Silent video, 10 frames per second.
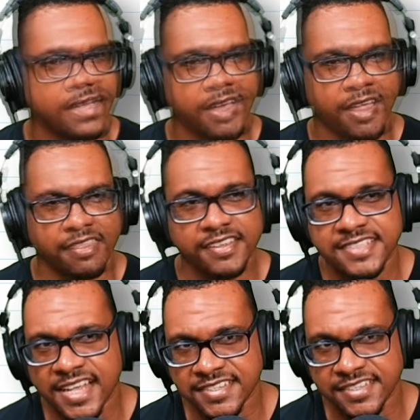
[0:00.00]
And
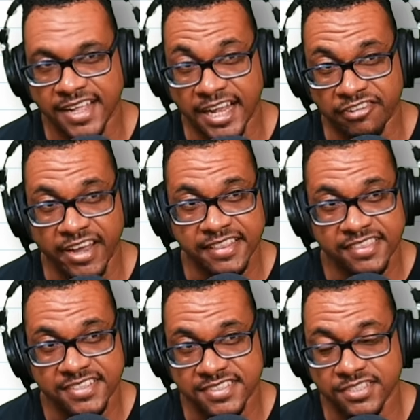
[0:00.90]
this answer, I'll write
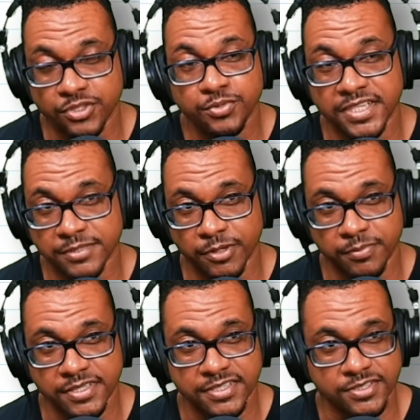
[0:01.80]
this to 2 decimal
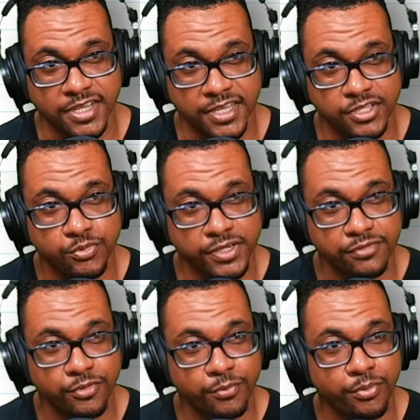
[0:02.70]
places. So I get
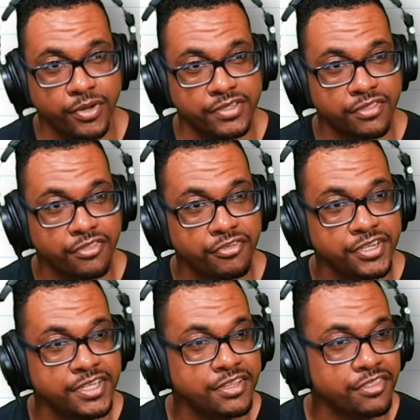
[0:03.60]

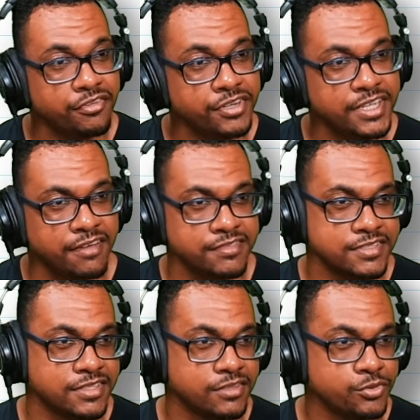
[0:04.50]
24.33 after
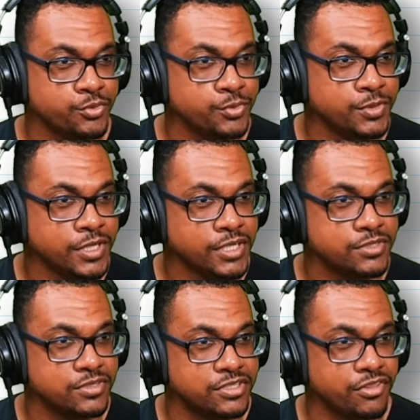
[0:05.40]
the 2.
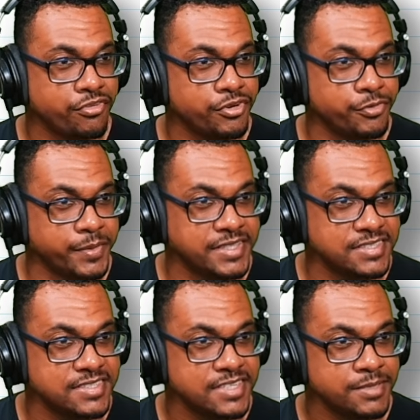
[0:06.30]
So this 3 remains
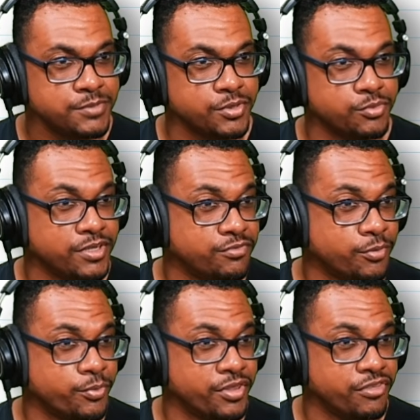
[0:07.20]
the same, so
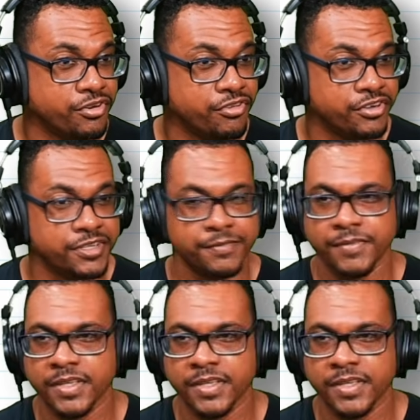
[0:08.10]
24.33.